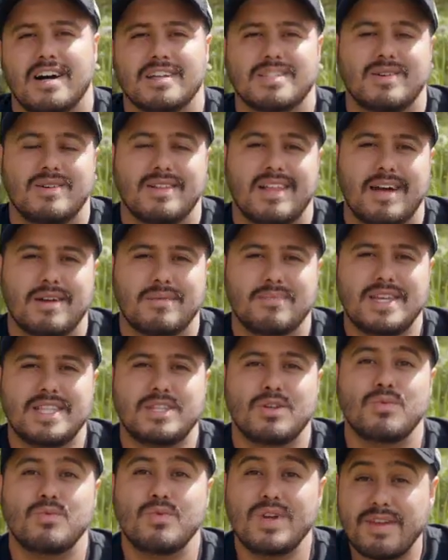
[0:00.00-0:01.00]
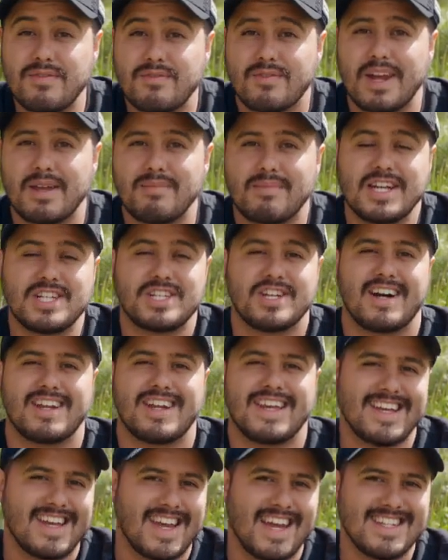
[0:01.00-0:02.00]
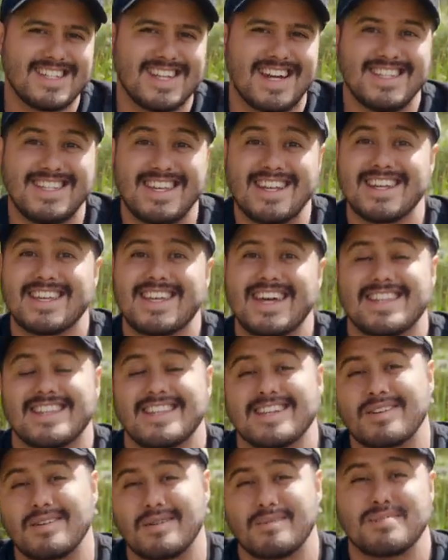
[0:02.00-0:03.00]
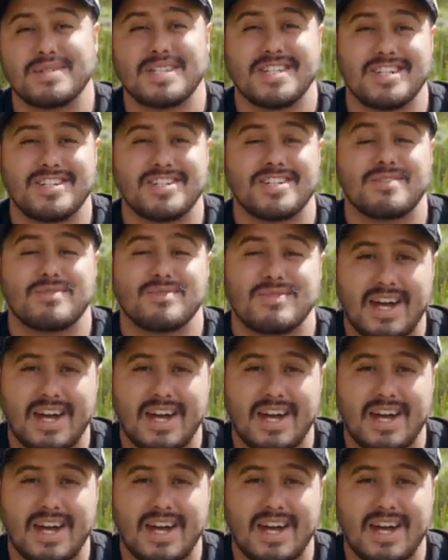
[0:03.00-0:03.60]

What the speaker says: also allowing me to reframe my shot in case I didn't get the composition